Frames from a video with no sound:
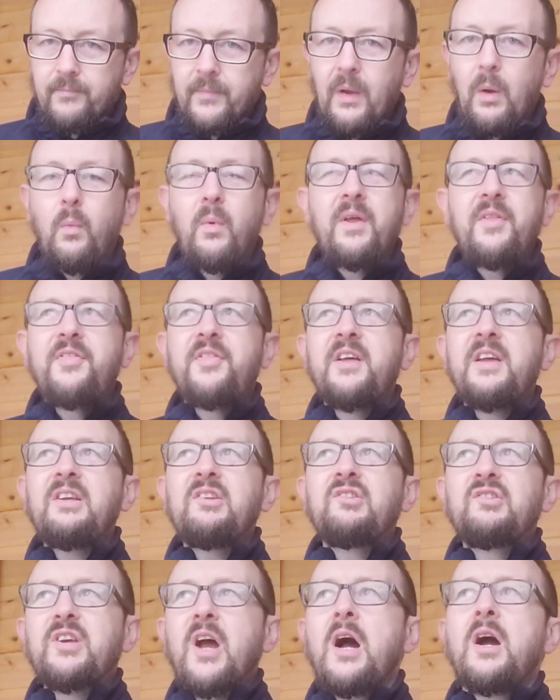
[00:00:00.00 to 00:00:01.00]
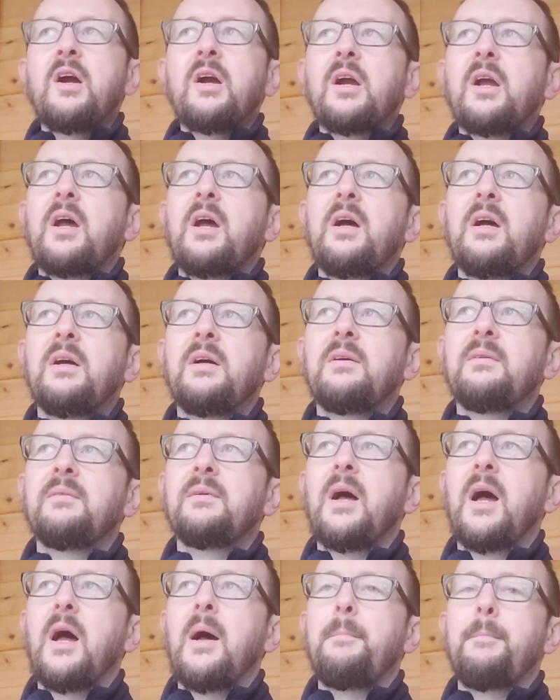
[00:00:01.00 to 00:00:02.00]
With the junk
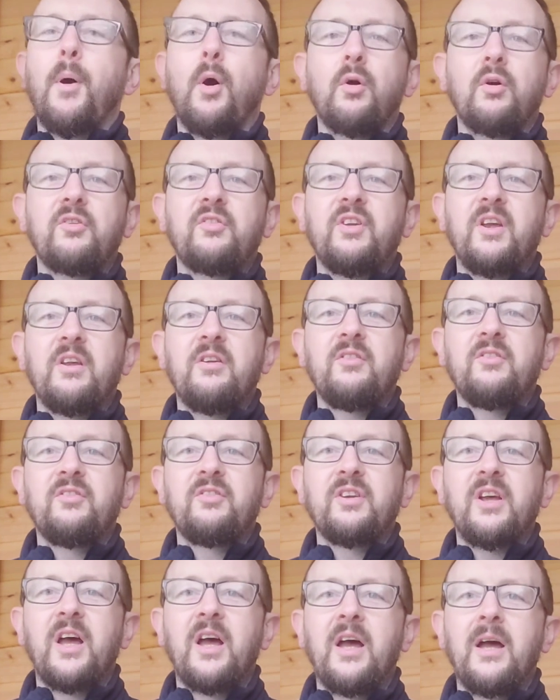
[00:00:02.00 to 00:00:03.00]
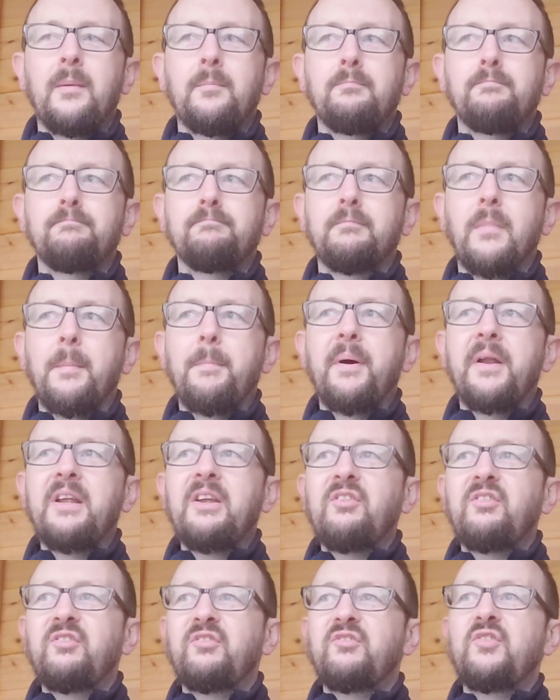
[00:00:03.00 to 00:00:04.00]
boxes, my buddy
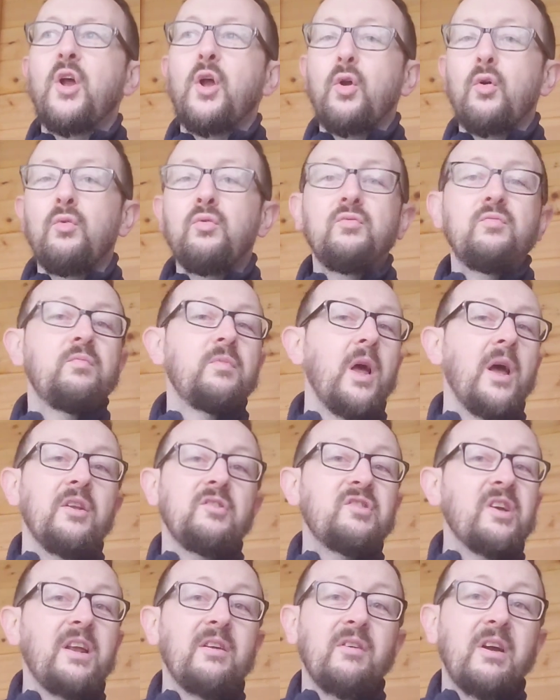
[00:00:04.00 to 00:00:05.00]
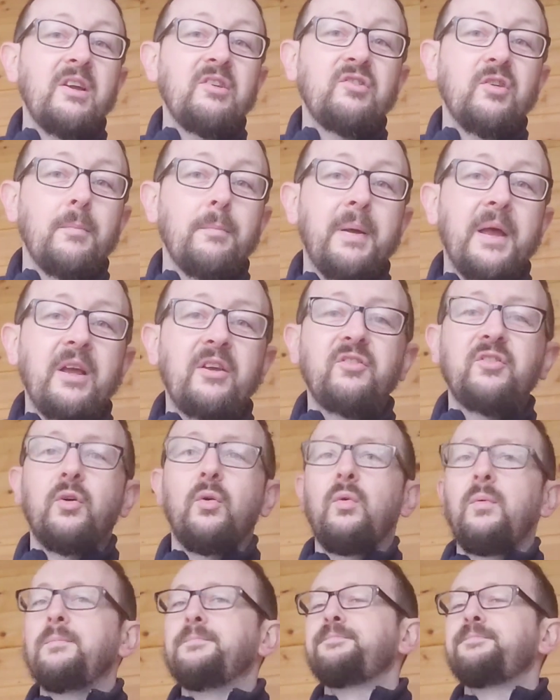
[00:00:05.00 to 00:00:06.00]
Stu, Generation Pixel,